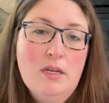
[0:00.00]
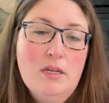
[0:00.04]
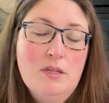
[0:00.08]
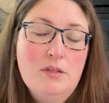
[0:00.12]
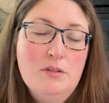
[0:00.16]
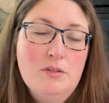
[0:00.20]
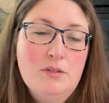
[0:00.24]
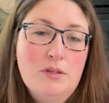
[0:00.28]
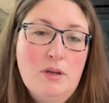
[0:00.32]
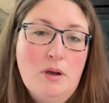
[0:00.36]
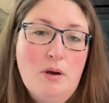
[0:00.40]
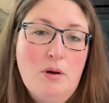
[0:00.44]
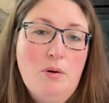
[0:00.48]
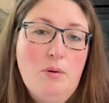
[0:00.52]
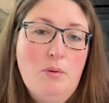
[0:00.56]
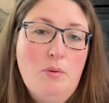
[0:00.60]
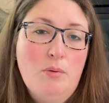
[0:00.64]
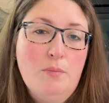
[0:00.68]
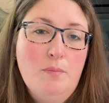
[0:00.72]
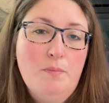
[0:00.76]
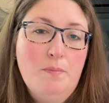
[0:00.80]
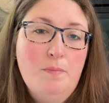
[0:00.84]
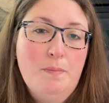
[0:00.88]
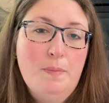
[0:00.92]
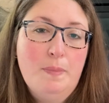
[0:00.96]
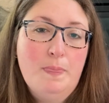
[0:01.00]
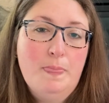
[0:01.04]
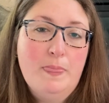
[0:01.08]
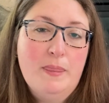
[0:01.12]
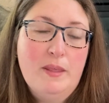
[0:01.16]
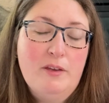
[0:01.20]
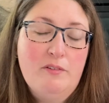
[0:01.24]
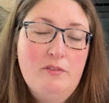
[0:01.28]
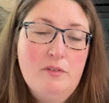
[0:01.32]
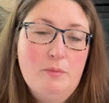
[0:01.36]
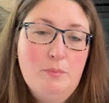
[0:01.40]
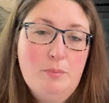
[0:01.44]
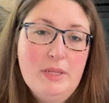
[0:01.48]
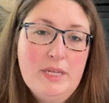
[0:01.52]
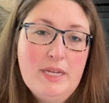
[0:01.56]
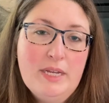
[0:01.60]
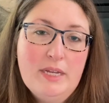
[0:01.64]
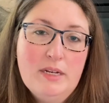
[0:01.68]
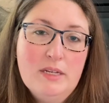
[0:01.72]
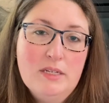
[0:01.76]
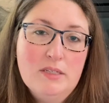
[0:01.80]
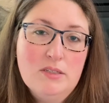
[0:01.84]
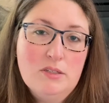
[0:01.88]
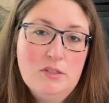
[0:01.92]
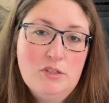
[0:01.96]
So if a plant
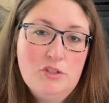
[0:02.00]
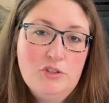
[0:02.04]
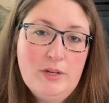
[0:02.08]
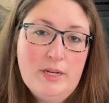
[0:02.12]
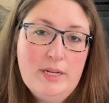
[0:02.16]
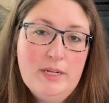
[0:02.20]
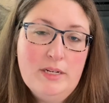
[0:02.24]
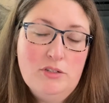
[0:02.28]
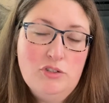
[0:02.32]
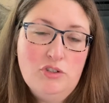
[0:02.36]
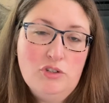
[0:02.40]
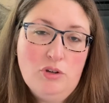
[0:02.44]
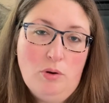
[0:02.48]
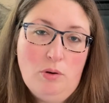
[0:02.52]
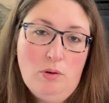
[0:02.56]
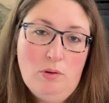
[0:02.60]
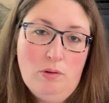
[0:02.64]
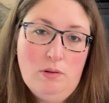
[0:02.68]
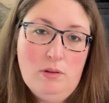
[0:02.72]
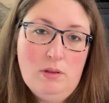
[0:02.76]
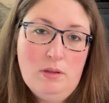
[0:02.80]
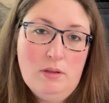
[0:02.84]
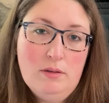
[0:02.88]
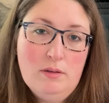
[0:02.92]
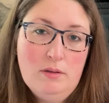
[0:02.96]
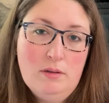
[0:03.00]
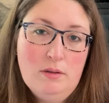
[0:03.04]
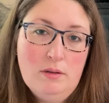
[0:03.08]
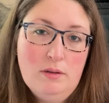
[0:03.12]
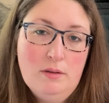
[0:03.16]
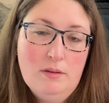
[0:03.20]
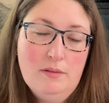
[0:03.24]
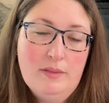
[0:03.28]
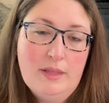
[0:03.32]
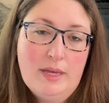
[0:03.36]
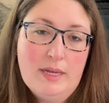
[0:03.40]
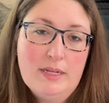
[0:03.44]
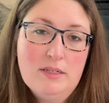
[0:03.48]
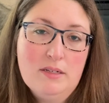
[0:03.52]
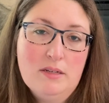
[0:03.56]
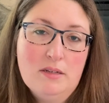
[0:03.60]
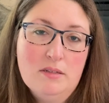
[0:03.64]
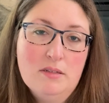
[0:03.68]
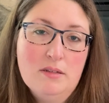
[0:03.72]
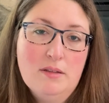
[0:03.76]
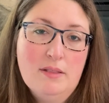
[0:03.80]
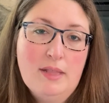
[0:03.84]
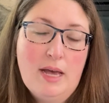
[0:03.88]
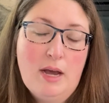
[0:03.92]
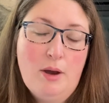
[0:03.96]
has a drainage hole, that does
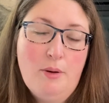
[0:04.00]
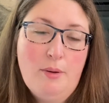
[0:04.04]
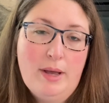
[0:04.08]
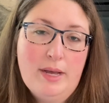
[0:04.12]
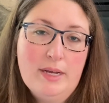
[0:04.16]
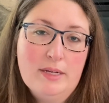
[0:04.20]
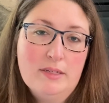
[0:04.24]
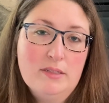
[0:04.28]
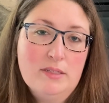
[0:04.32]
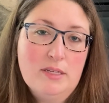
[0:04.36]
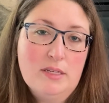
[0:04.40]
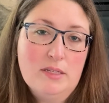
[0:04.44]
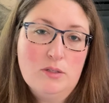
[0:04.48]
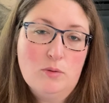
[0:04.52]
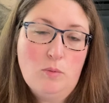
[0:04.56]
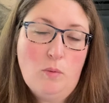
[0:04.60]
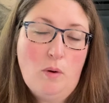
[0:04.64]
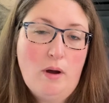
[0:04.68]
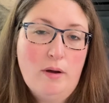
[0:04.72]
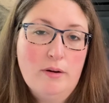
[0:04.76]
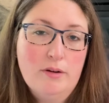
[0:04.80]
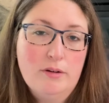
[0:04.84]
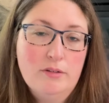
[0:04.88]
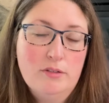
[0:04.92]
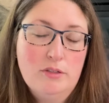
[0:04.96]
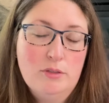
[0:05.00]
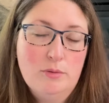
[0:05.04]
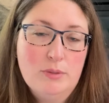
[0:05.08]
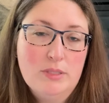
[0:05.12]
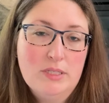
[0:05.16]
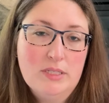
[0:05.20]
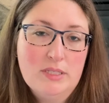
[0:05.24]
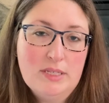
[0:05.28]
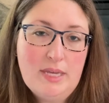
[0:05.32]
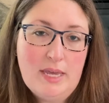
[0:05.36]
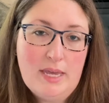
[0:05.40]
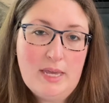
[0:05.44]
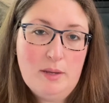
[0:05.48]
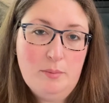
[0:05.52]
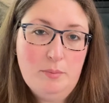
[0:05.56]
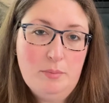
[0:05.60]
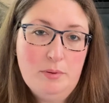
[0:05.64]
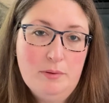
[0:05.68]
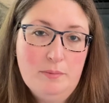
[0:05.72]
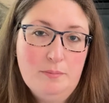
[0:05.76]
allow excess water to escape.